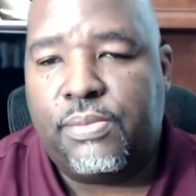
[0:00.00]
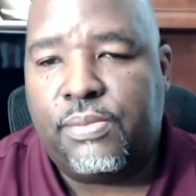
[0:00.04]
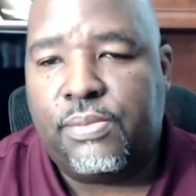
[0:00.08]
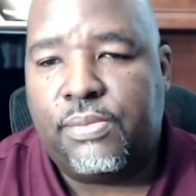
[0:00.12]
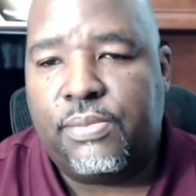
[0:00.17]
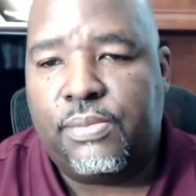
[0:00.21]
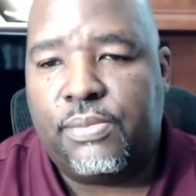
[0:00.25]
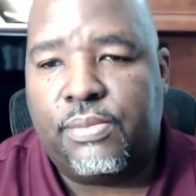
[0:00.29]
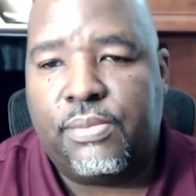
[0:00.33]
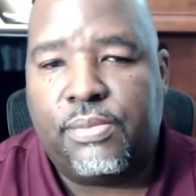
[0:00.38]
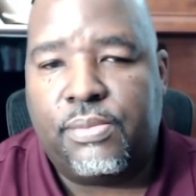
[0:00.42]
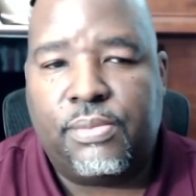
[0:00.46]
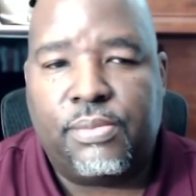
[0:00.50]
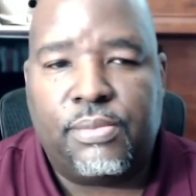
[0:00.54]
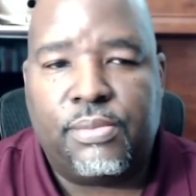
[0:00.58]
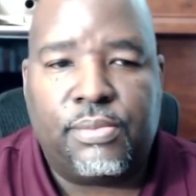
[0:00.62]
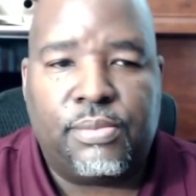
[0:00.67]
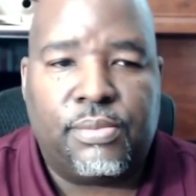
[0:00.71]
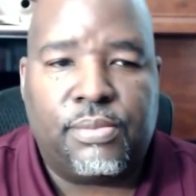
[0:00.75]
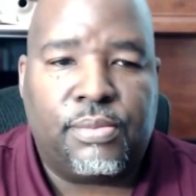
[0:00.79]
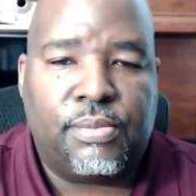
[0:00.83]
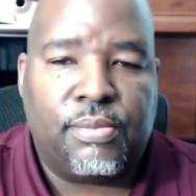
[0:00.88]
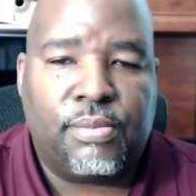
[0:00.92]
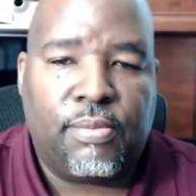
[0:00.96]

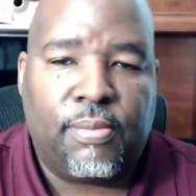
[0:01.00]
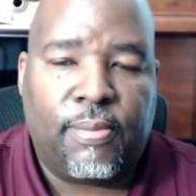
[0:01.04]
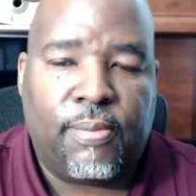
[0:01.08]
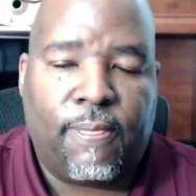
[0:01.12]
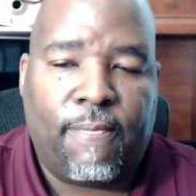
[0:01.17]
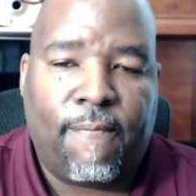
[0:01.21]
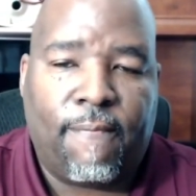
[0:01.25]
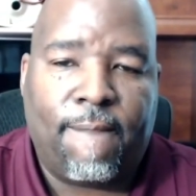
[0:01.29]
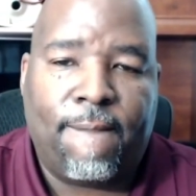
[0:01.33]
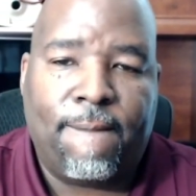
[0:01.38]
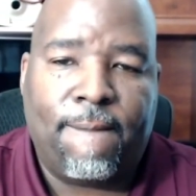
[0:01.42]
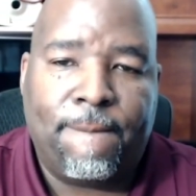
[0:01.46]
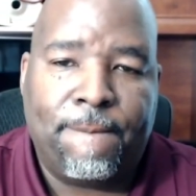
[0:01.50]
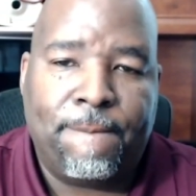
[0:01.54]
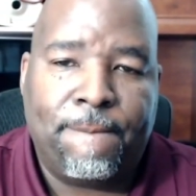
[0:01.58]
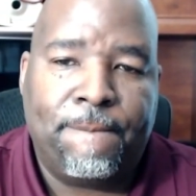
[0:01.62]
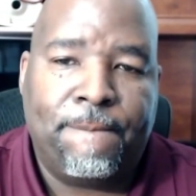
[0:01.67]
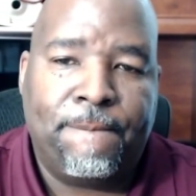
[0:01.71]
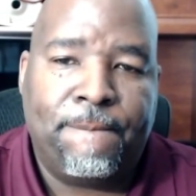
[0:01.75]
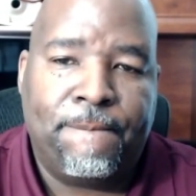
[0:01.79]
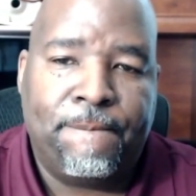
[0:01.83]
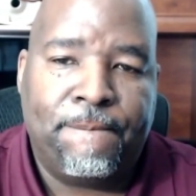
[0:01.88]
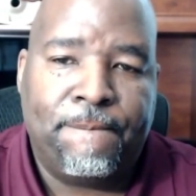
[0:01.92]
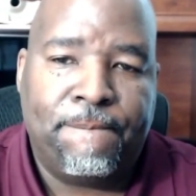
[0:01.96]

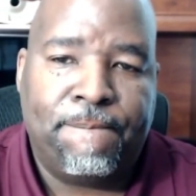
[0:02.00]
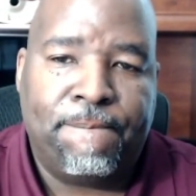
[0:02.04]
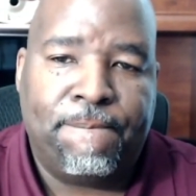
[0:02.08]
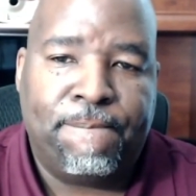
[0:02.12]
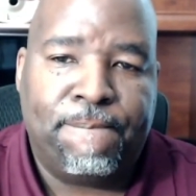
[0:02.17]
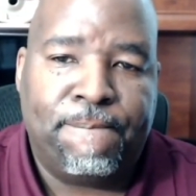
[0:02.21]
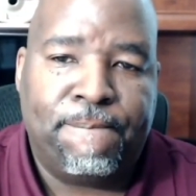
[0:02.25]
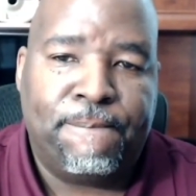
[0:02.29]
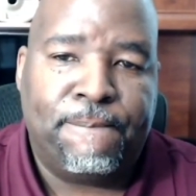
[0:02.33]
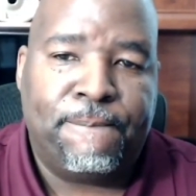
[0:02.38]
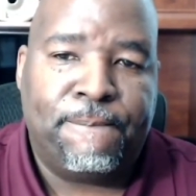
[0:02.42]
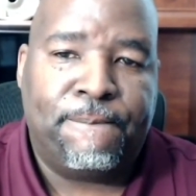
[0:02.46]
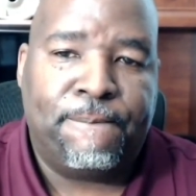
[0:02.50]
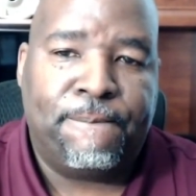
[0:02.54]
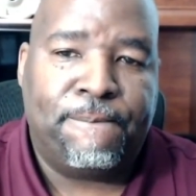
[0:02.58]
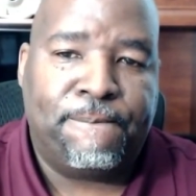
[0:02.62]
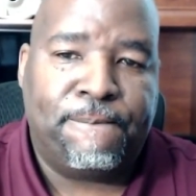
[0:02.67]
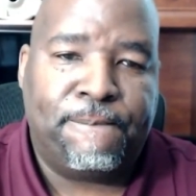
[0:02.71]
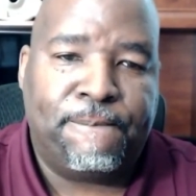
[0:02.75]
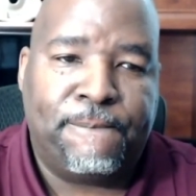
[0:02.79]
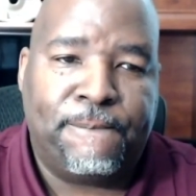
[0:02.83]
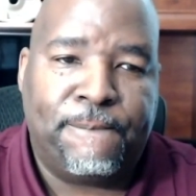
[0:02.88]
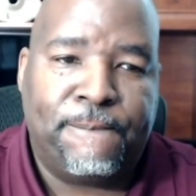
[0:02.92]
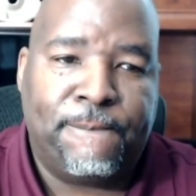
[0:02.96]

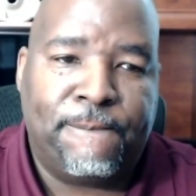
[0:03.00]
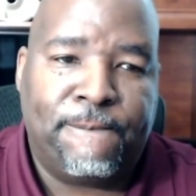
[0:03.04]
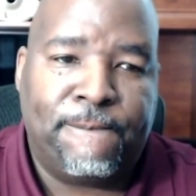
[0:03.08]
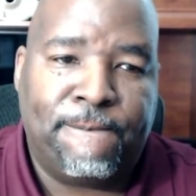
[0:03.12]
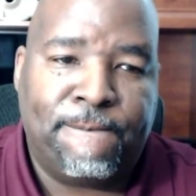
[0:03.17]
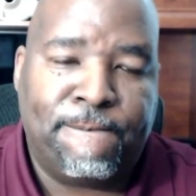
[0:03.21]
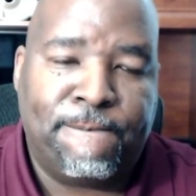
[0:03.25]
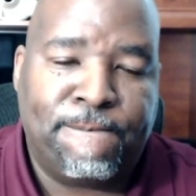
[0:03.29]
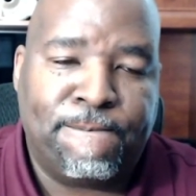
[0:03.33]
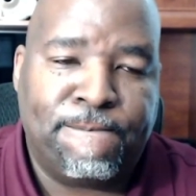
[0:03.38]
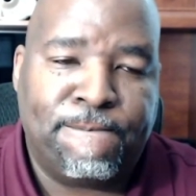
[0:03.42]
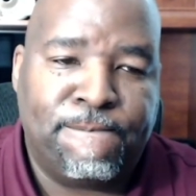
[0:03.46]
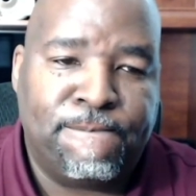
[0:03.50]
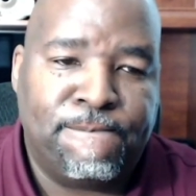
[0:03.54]
(not speaking)